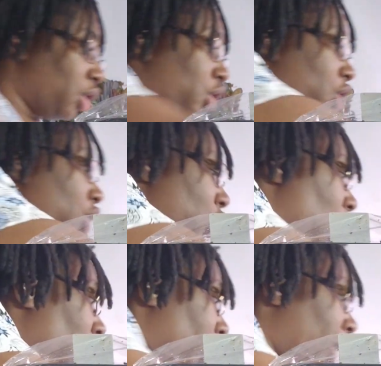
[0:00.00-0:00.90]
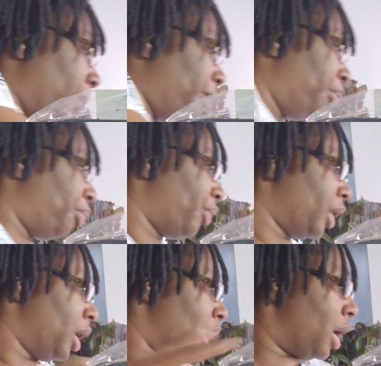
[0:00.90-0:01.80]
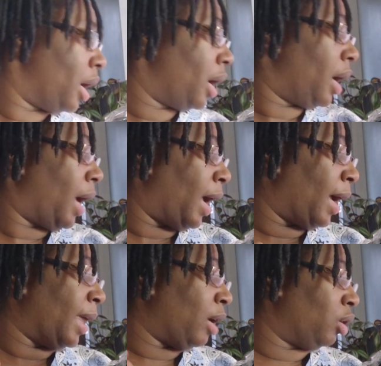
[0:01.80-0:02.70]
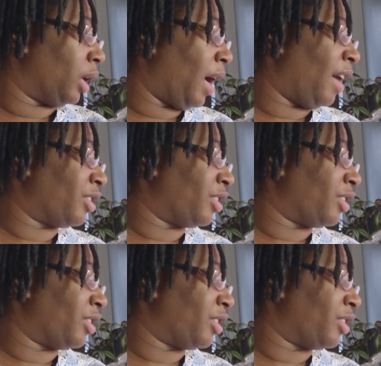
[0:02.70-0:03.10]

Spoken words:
started. And I only have